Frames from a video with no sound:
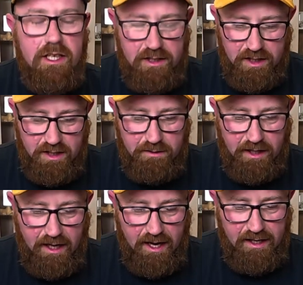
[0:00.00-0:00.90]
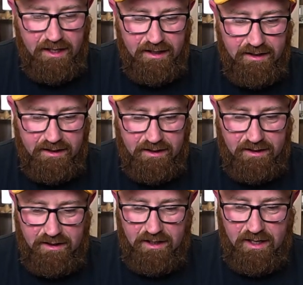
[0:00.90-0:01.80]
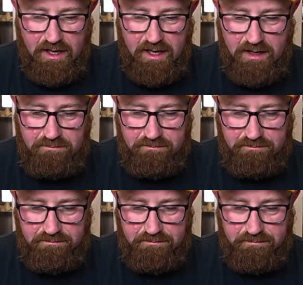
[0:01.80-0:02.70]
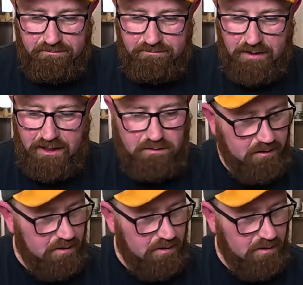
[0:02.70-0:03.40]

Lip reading: in the UK. I don't